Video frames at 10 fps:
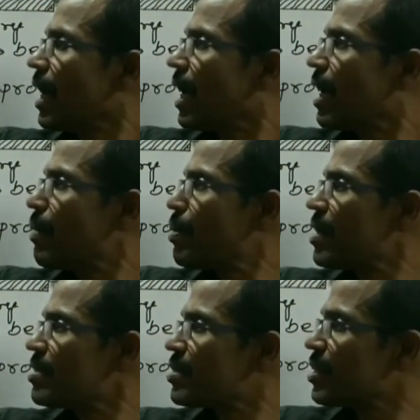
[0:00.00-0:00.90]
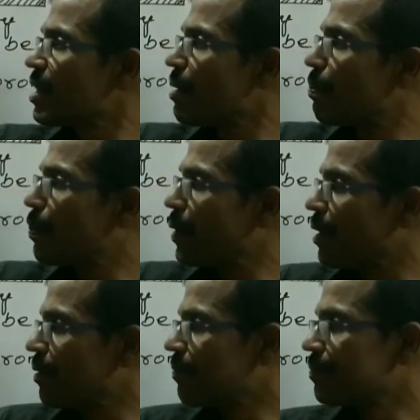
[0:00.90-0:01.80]

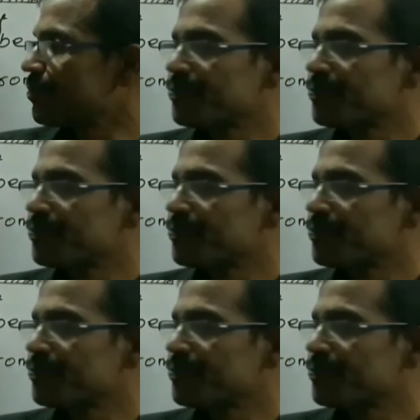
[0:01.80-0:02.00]
AVGFP.